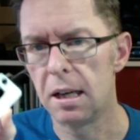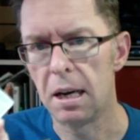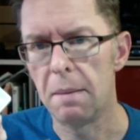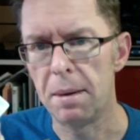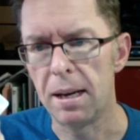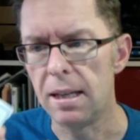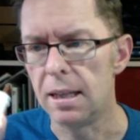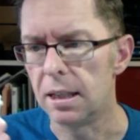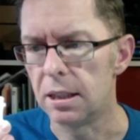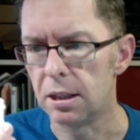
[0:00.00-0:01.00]
a bit in
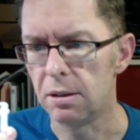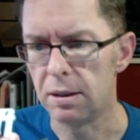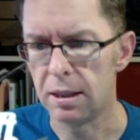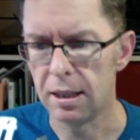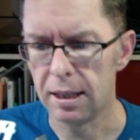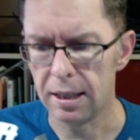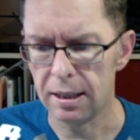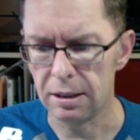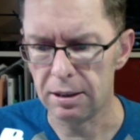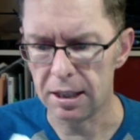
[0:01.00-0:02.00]
this, so
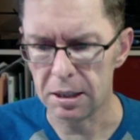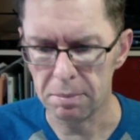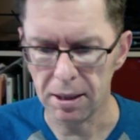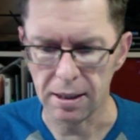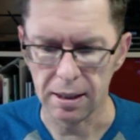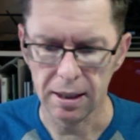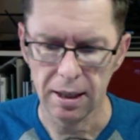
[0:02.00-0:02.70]
you get a space.